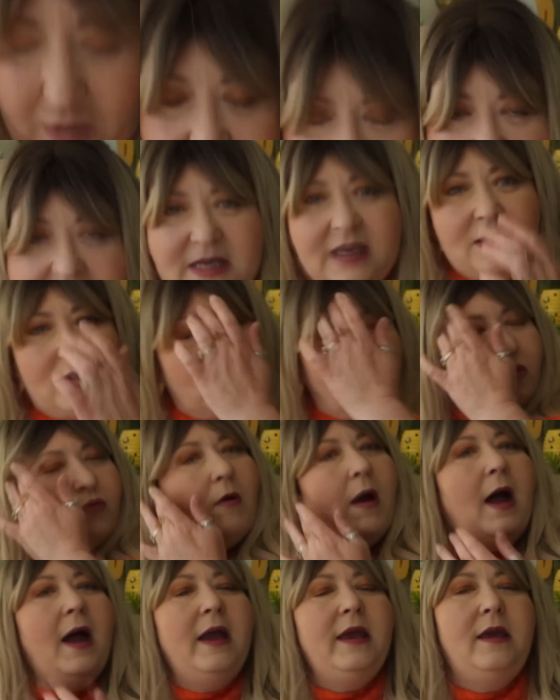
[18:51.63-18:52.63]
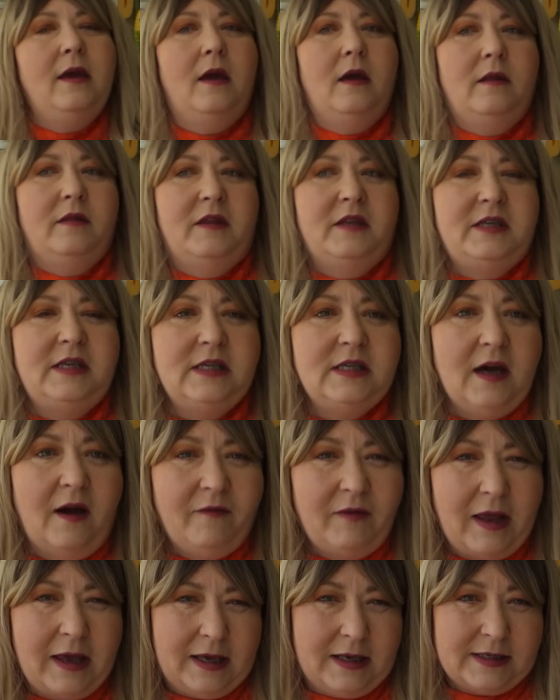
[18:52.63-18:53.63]
I did try, they did
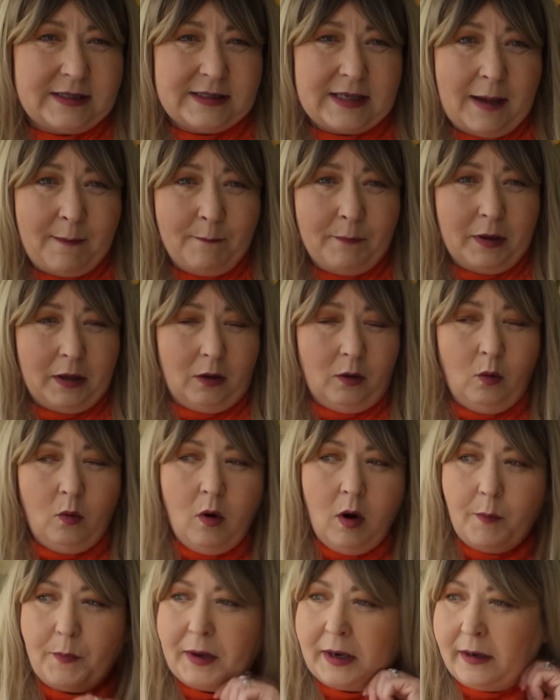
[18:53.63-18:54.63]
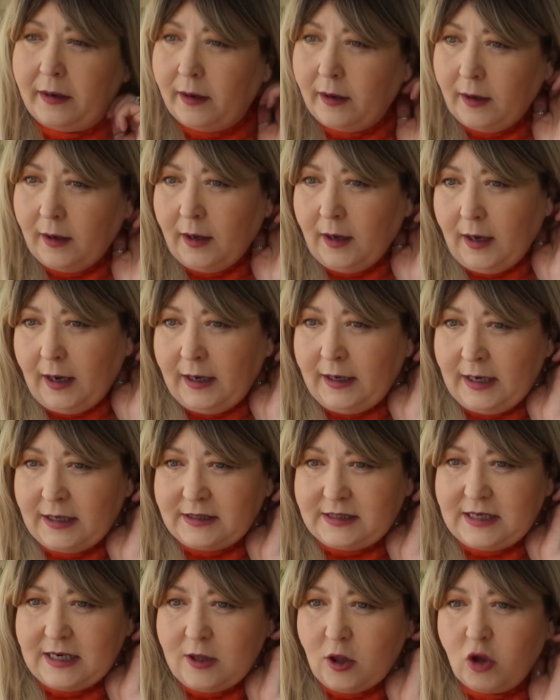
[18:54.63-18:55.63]
have like a sample open, and
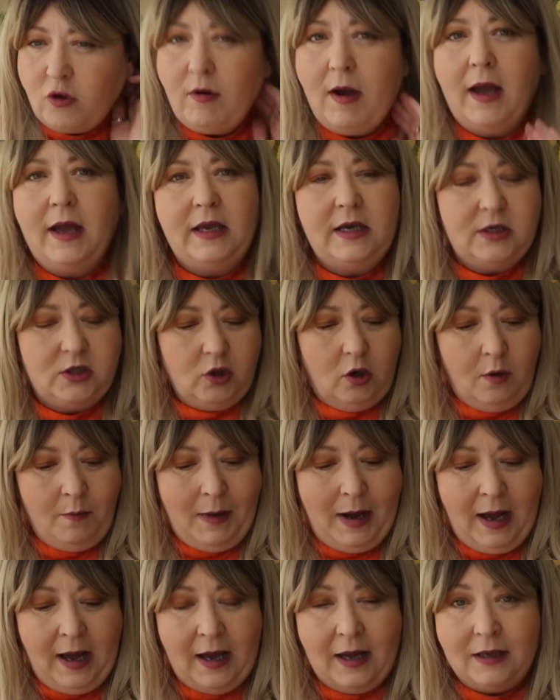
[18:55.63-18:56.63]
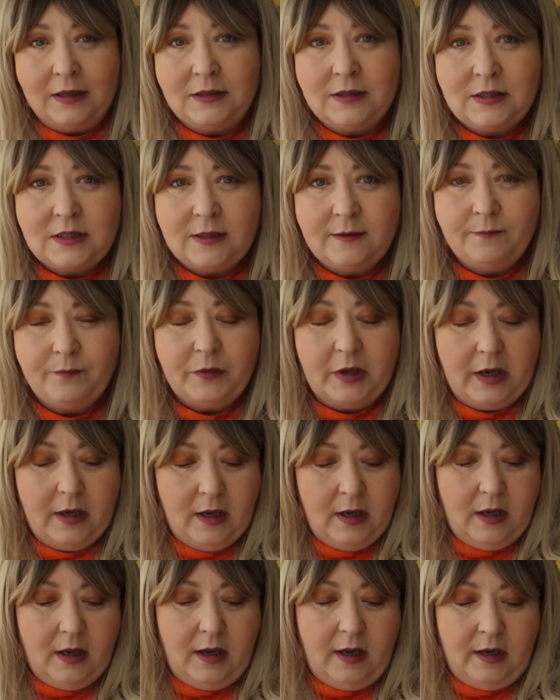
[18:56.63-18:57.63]
I did try it on my hand
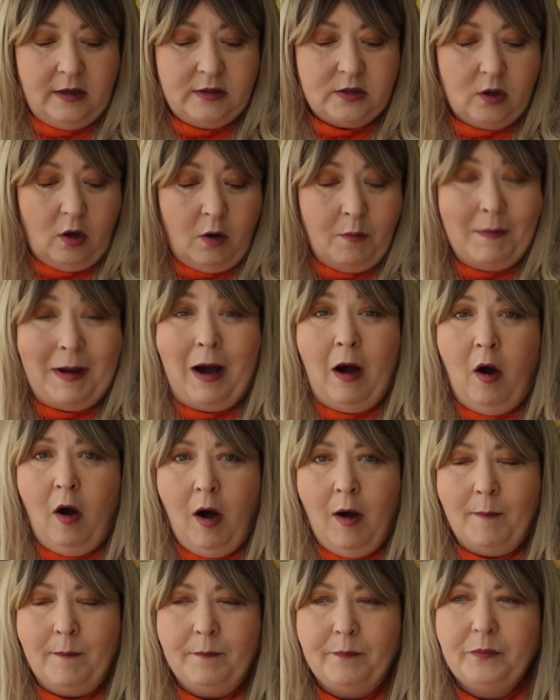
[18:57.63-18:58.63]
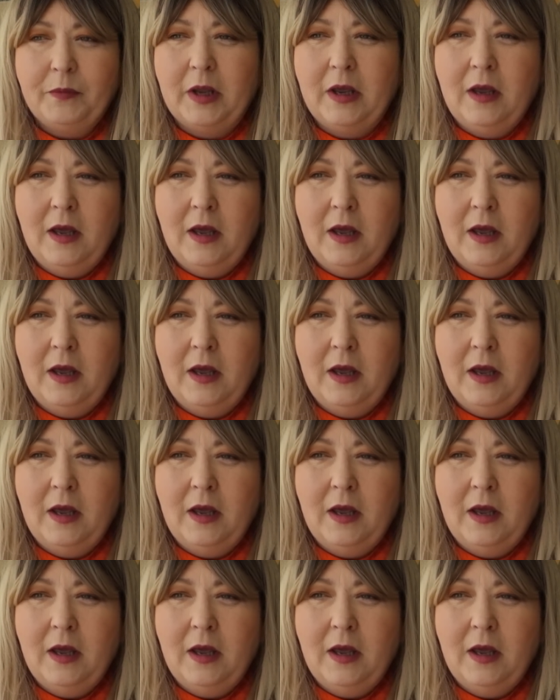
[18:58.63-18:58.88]
and on my arm.